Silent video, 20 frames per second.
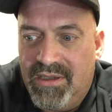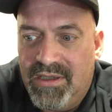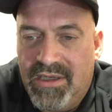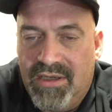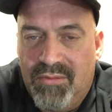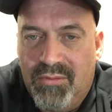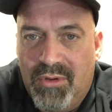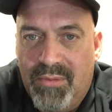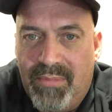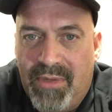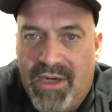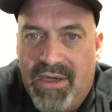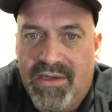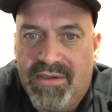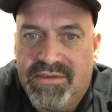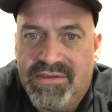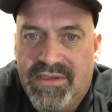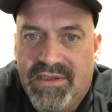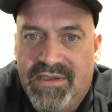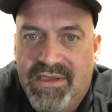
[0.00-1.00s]
in
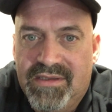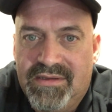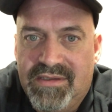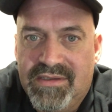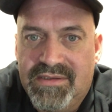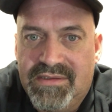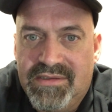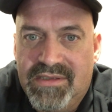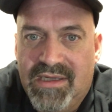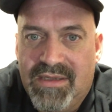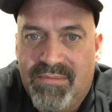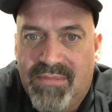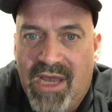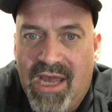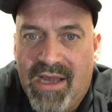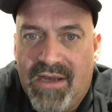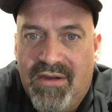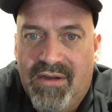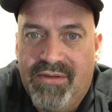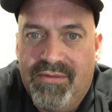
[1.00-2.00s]
repairs to get this thing
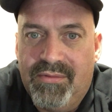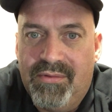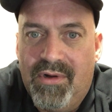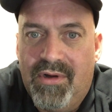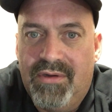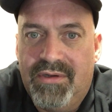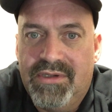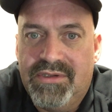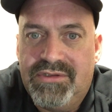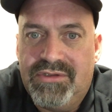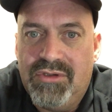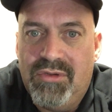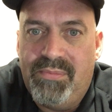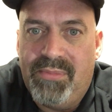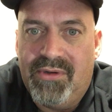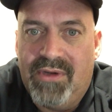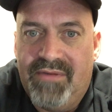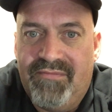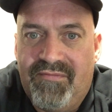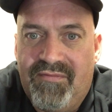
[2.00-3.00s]
back on the road. It's
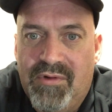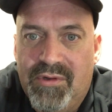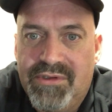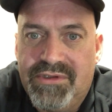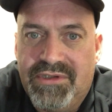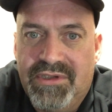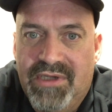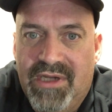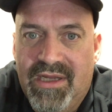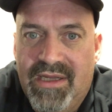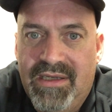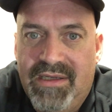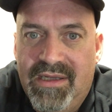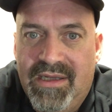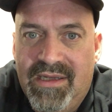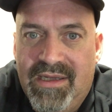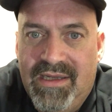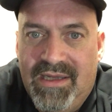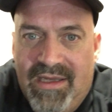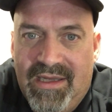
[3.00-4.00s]
super unfortunate,
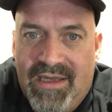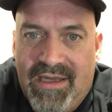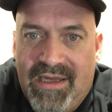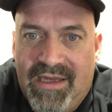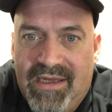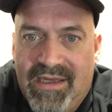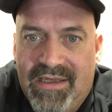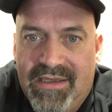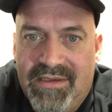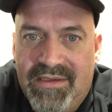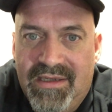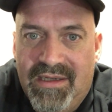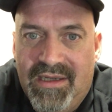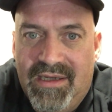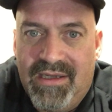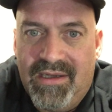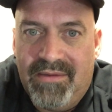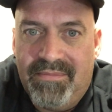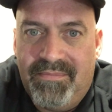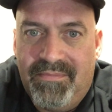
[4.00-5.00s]
and
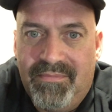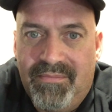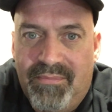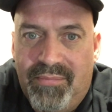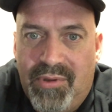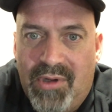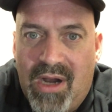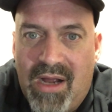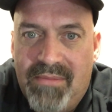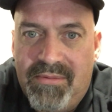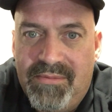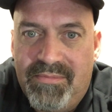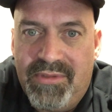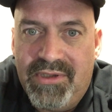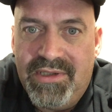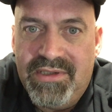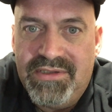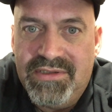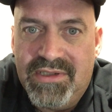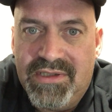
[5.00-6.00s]

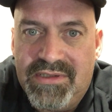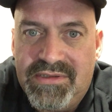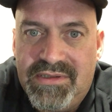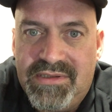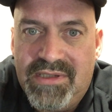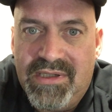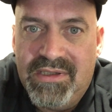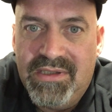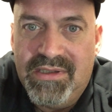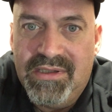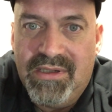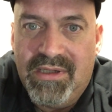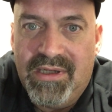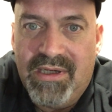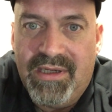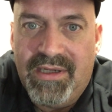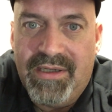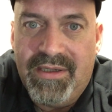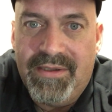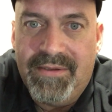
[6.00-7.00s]
probably just
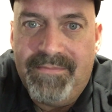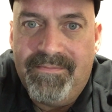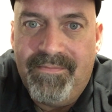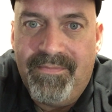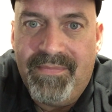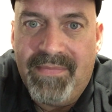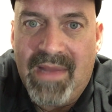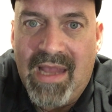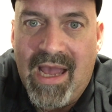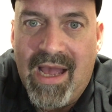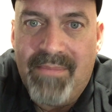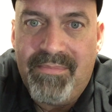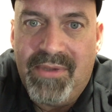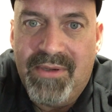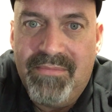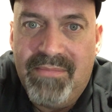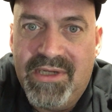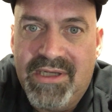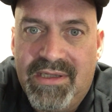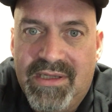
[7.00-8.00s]

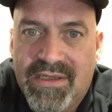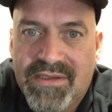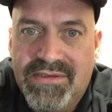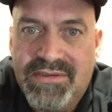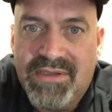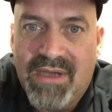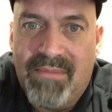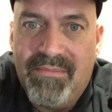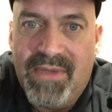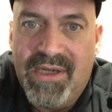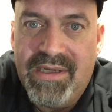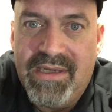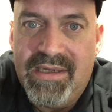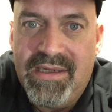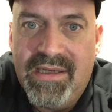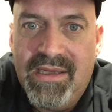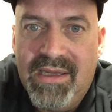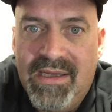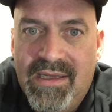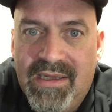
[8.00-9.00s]
happened because
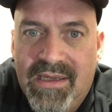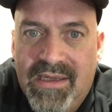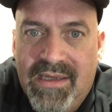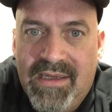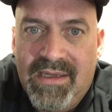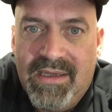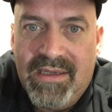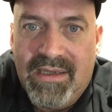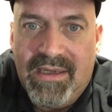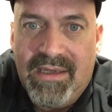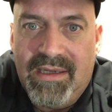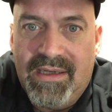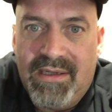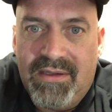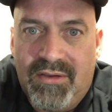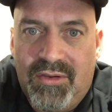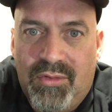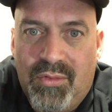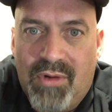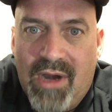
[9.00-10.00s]
somebody
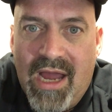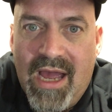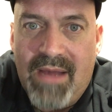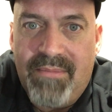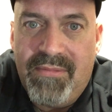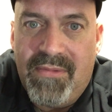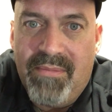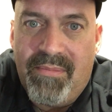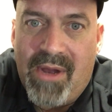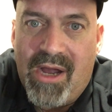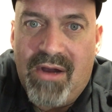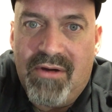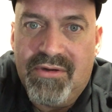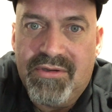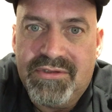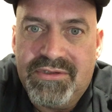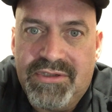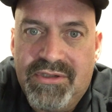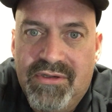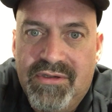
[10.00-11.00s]
grabbed the
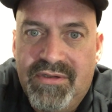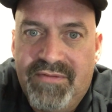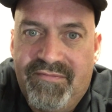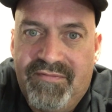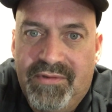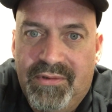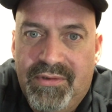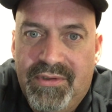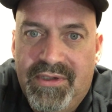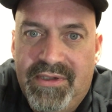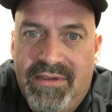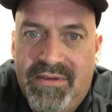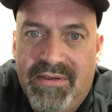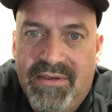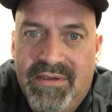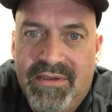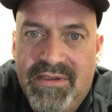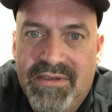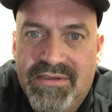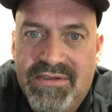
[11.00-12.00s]
power steering fluid
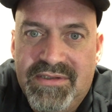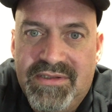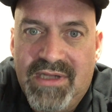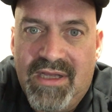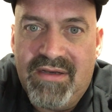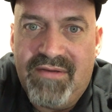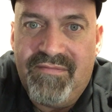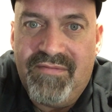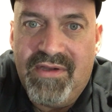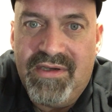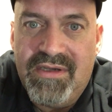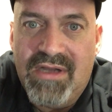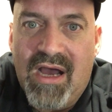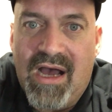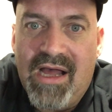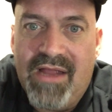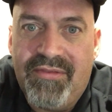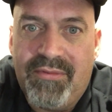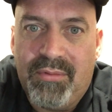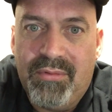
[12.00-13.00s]
instead of the
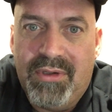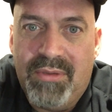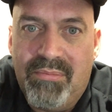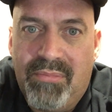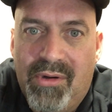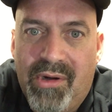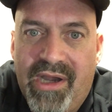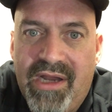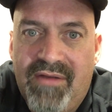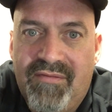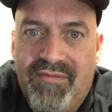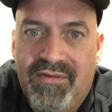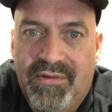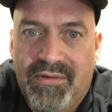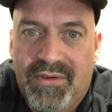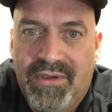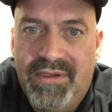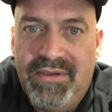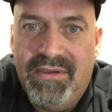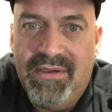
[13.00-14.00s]
DOT 3 brake
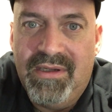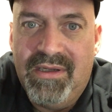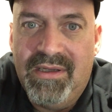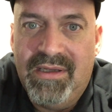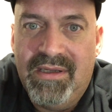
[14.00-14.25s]
fluid